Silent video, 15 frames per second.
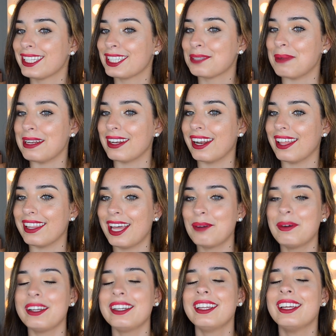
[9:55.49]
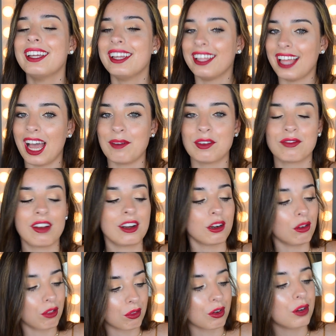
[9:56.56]
spend it on that one, have your friend
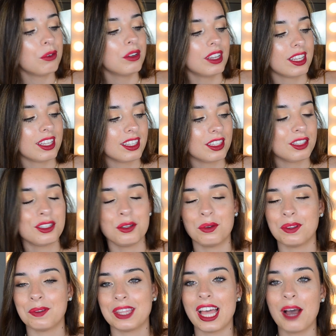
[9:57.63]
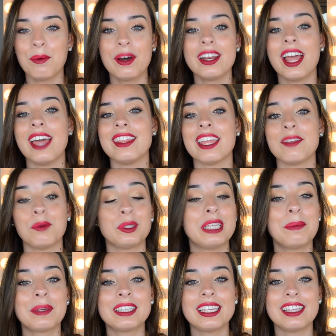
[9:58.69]
go through, do it with that one, and they will
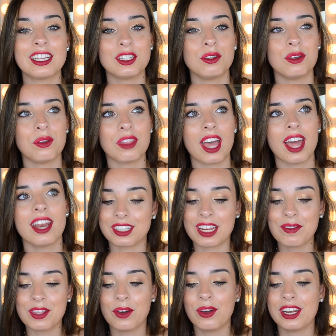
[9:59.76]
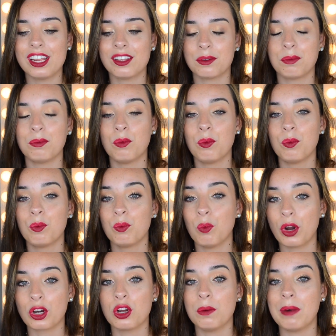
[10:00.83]
typically let you do that. Even though it is
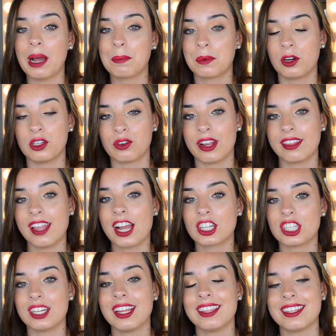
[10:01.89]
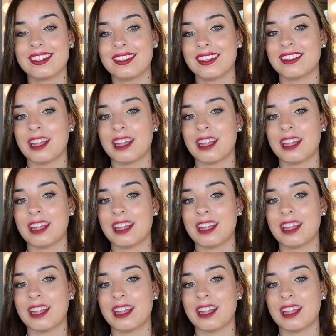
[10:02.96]
one coupon per transaction, this is a